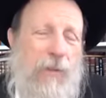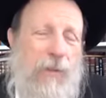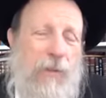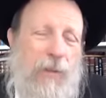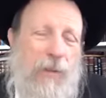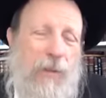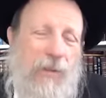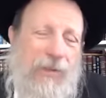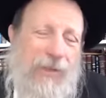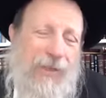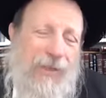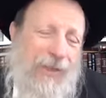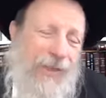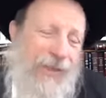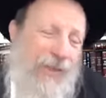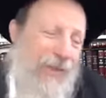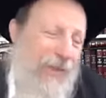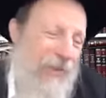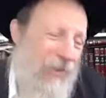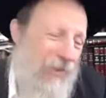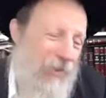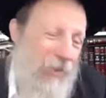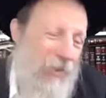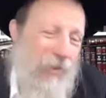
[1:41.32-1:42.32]
He said, Ah,
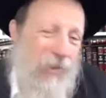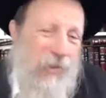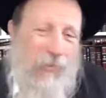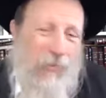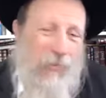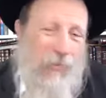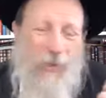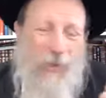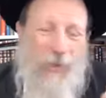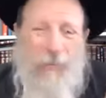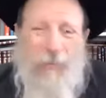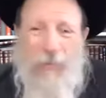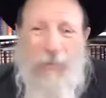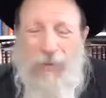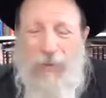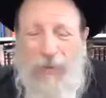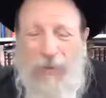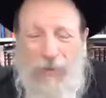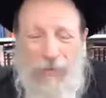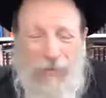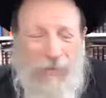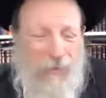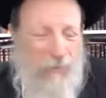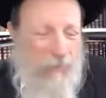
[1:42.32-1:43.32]
Zushimanipoli, you
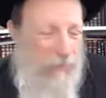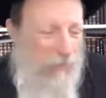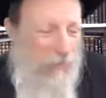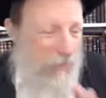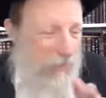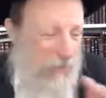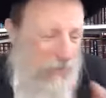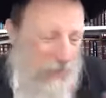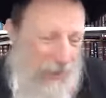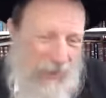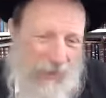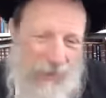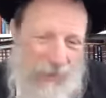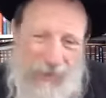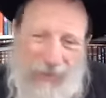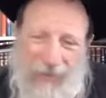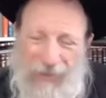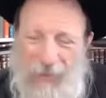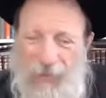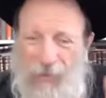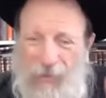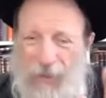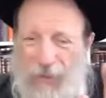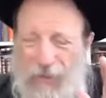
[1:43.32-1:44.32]
know, he's a big tzaddik, he
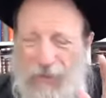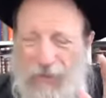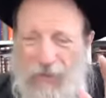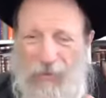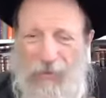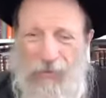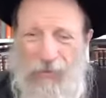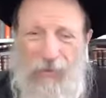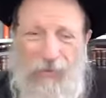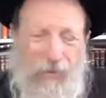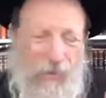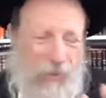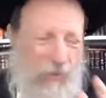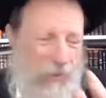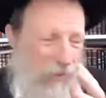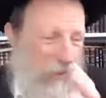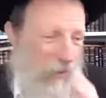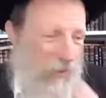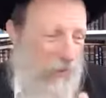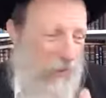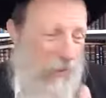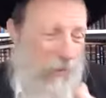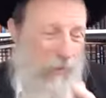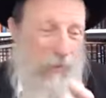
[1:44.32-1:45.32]
knows how to learn, he knows how
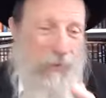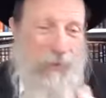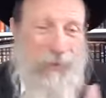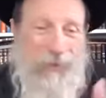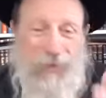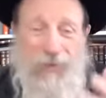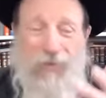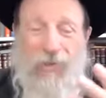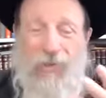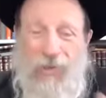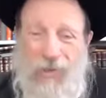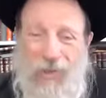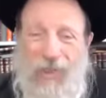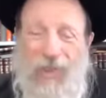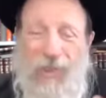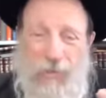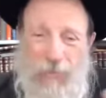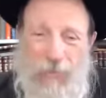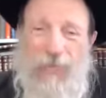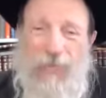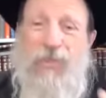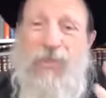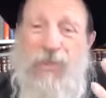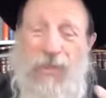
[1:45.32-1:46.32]
this, but he understands
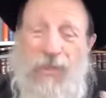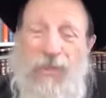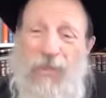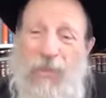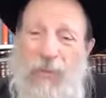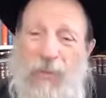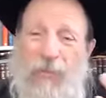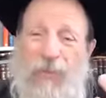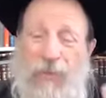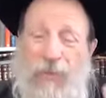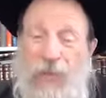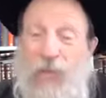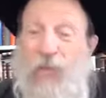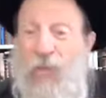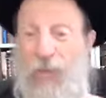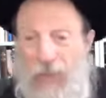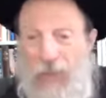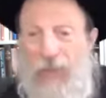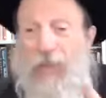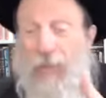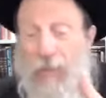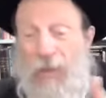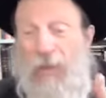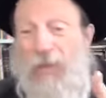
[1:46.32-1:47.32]
business. I mean, did you
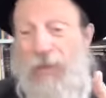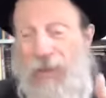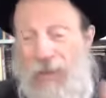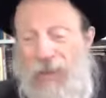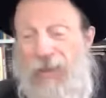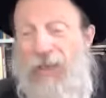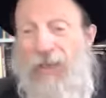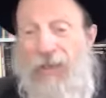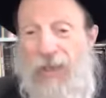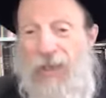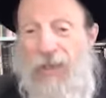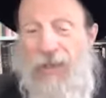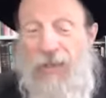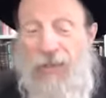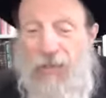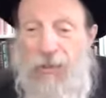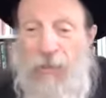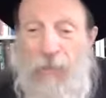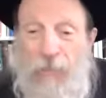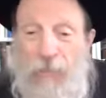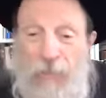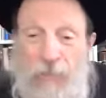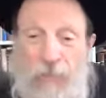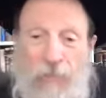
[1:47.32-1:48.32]
tell him all the details?
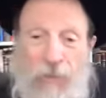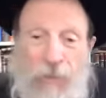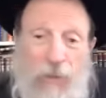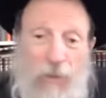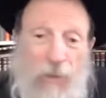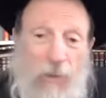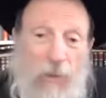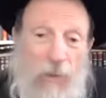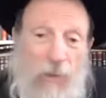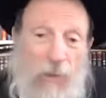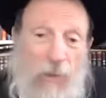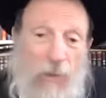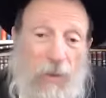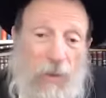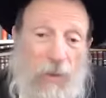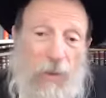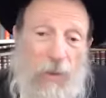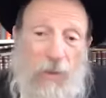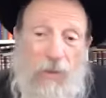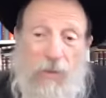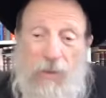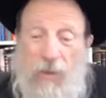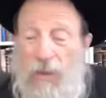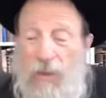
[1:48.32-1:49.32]

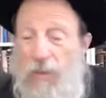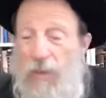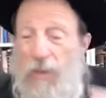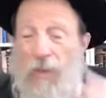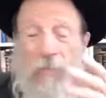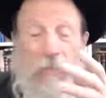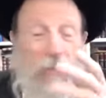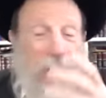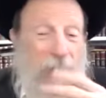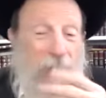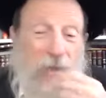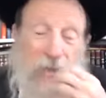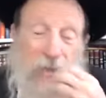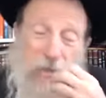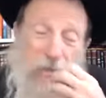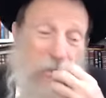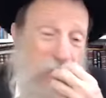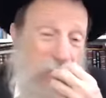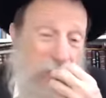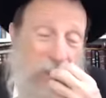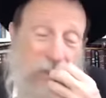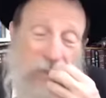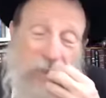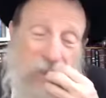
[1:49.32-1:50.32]
He said, no, as soon
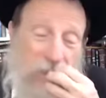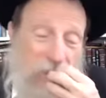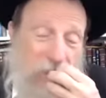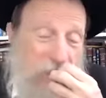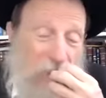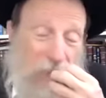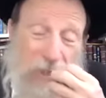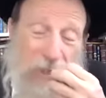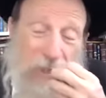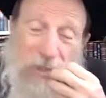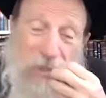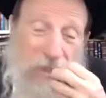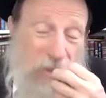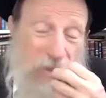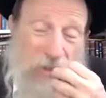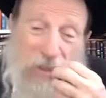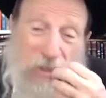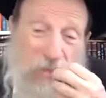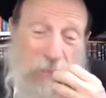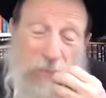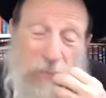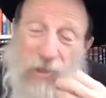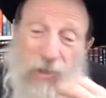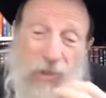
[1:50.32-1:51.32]
as I, I, I
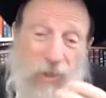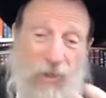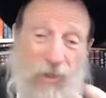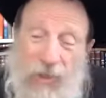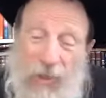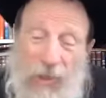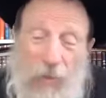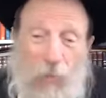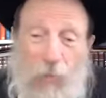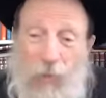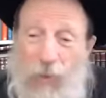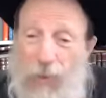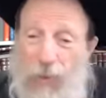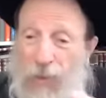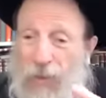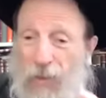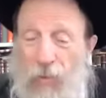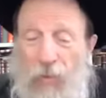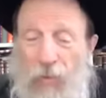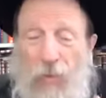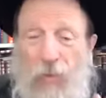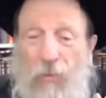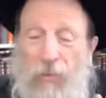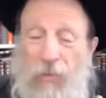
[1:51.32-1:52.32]
just mentioned that I wanted to go
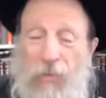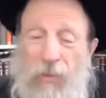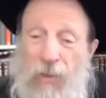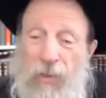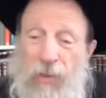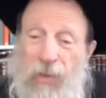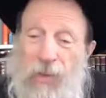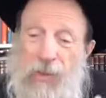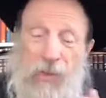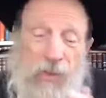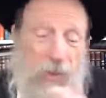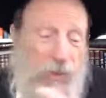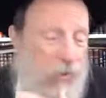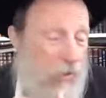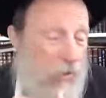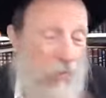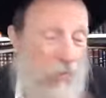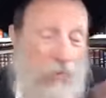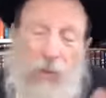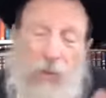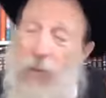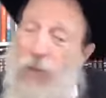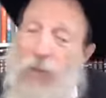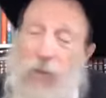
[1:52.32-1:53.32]
over, he said,
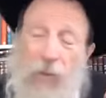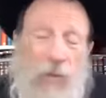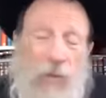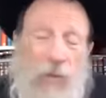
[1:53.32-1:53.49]
Don't go.